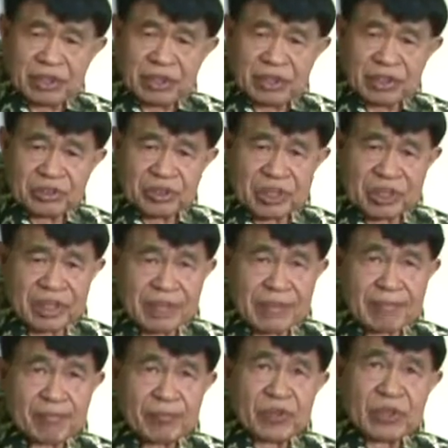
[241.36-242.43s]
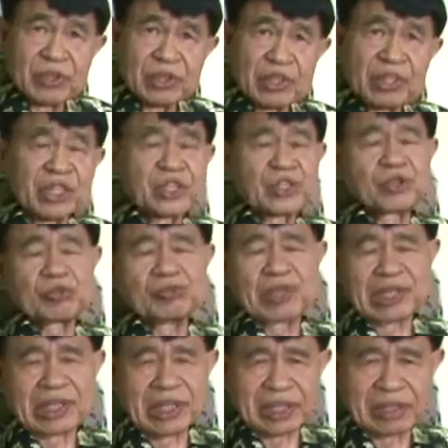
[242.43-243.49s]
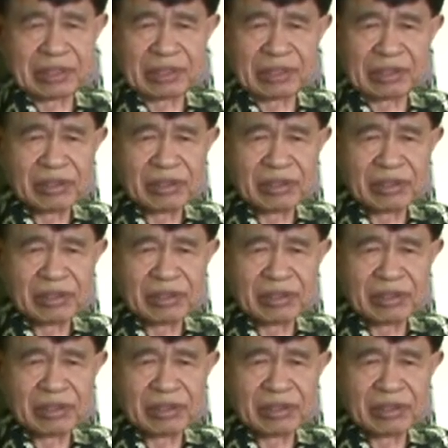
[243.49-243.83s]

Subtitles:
He said, there should be light.